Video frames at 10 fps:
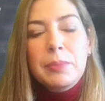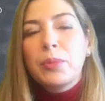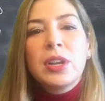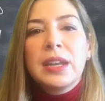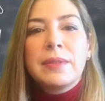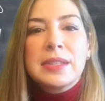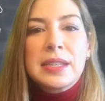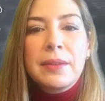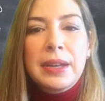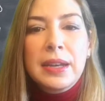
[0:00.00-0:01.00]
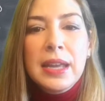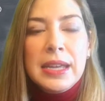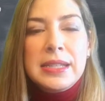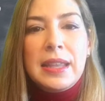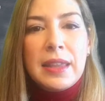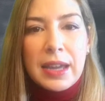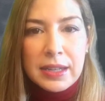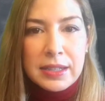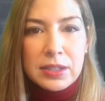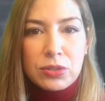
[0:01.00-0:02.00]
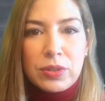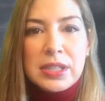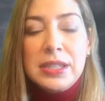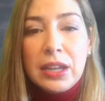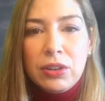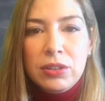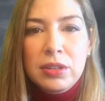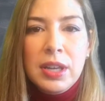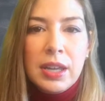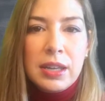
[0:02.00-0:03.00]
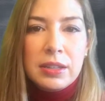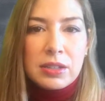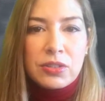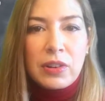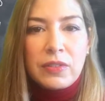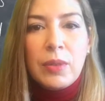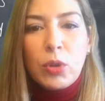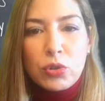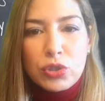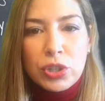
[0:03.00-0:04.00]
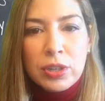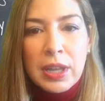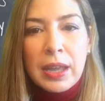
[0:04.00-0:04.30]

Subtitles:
Point number 7 is dedicated to the second industrial revolution,